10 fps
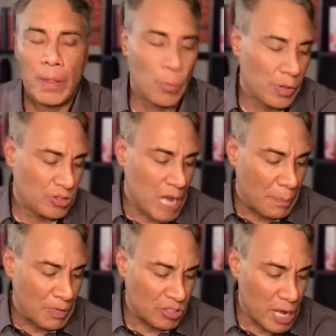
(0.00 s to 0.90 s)
with
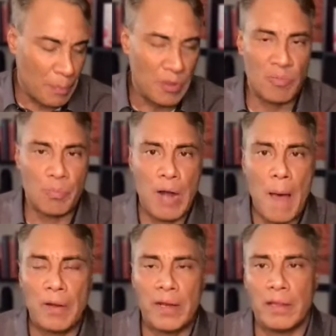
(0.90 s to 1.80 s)
ShoppyShop is
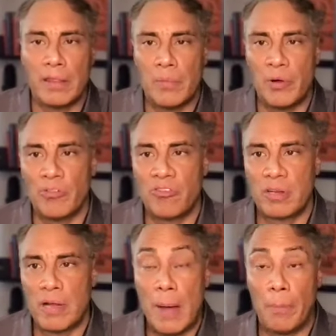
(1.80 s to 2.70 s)
probably the
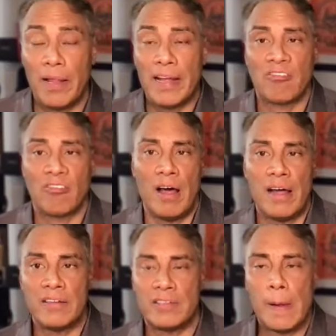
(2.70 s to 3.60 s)
most complex
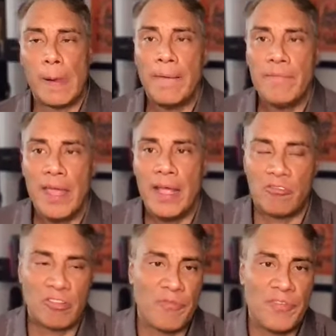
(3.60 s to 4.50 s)
launch and
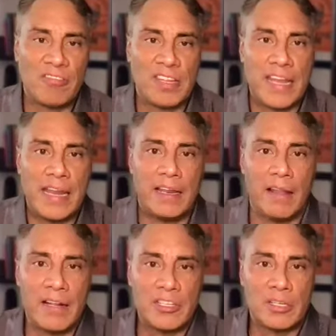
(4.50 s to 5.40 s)
sophisticated
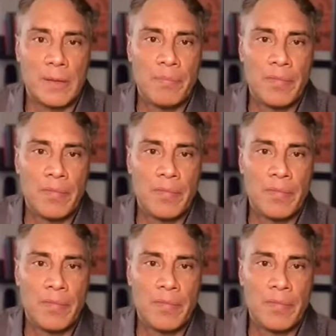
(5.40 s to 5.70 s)
launch